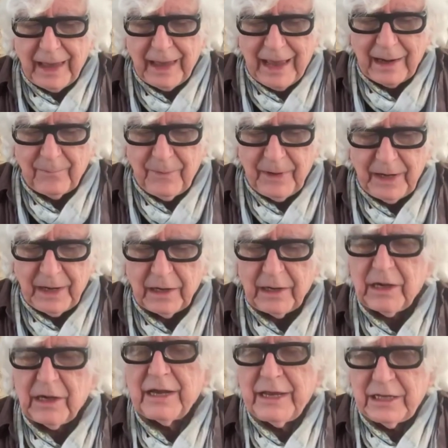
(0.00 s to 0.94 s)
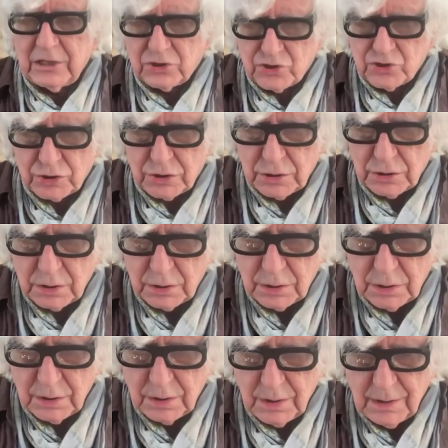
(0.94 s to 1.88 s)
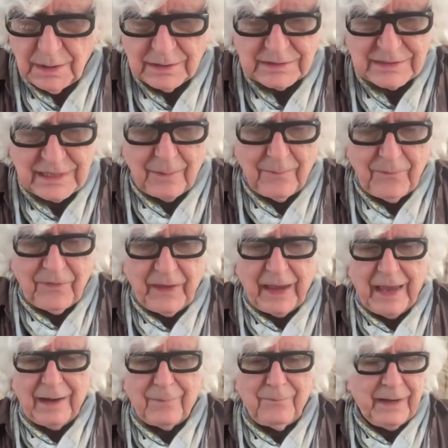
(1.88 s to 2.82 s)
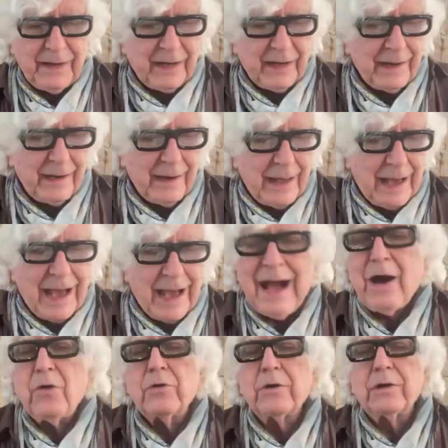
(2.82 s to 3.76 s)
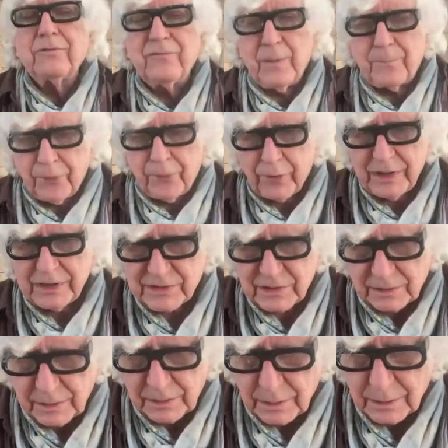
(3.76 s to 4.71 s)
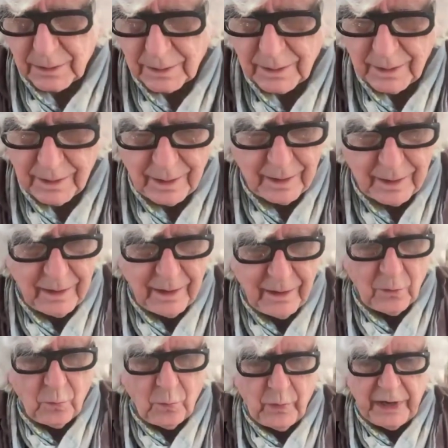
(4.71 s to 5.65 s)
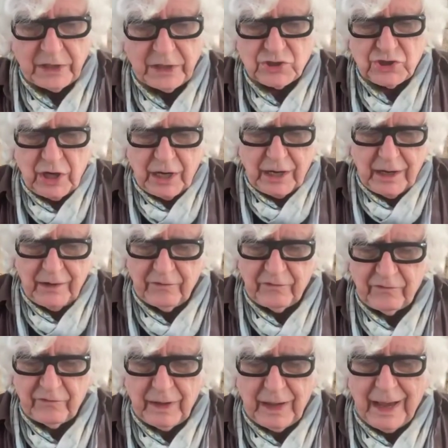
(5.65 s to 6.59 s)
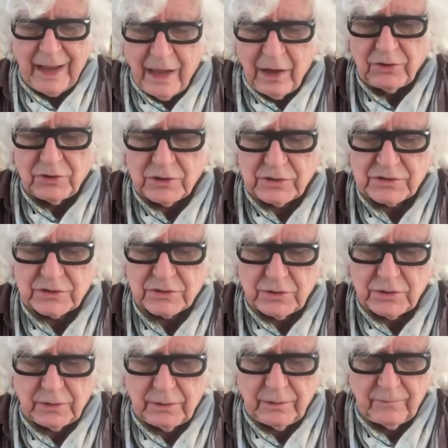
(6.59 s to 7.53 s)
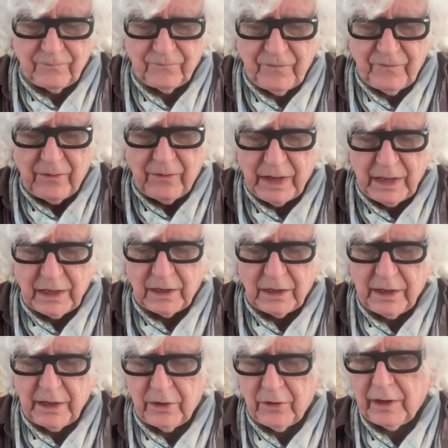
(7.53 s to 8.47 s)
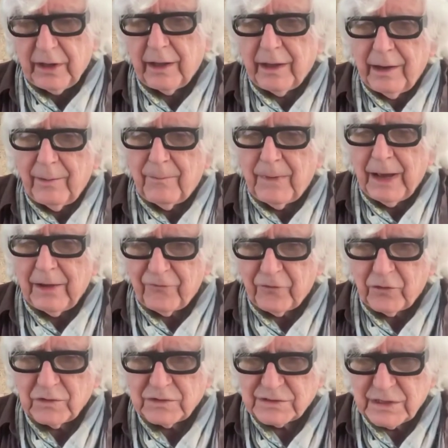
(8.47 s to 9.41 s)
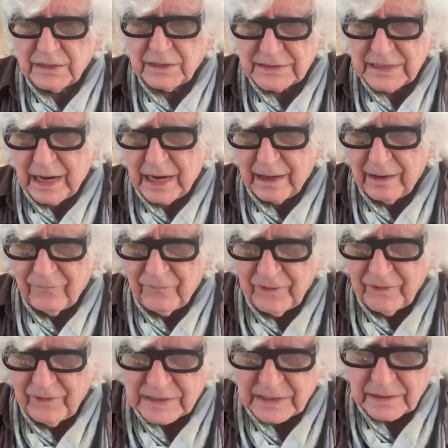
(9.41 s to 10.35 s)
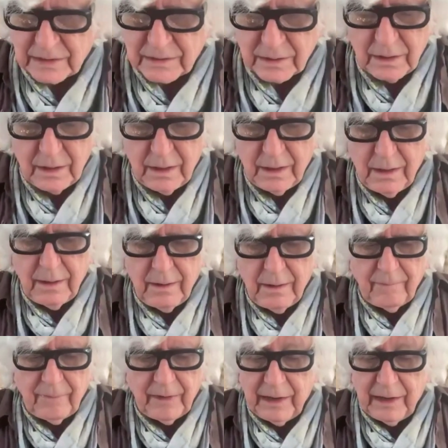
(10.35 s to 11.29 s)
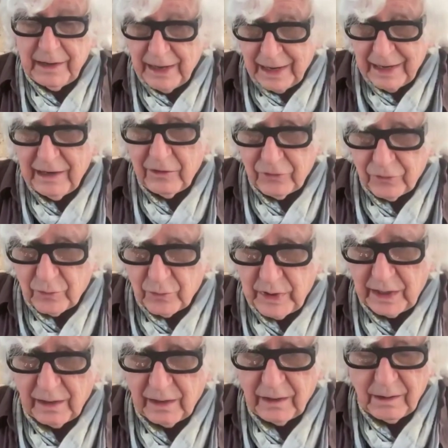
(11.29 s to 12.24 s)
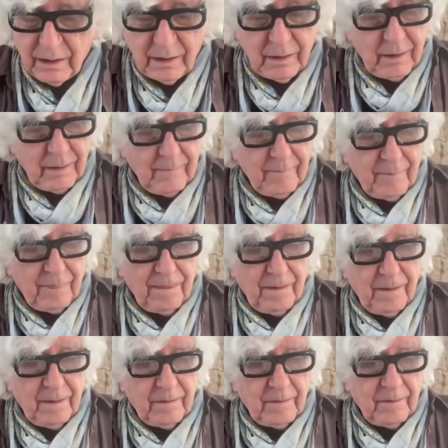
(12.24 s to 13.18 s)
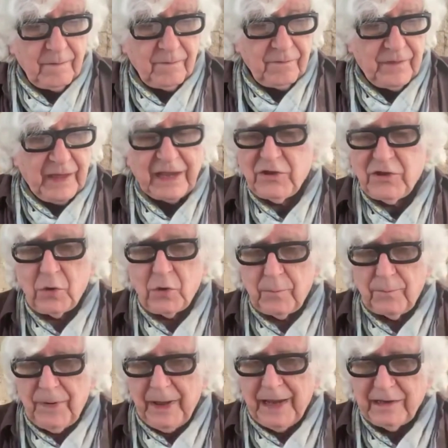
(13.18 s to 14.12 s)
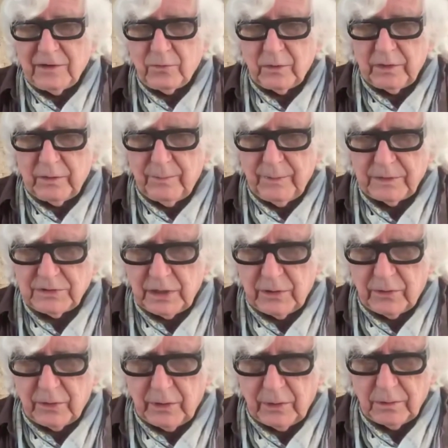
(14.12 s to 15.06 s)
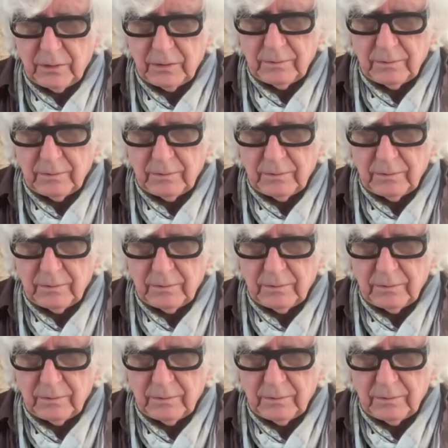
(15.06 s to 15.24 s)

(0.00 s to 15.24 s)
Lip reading: had been unleashed, something had been out of a prison, which is, I understood very clearly in my first and second visit in 93 that you could paint with the material.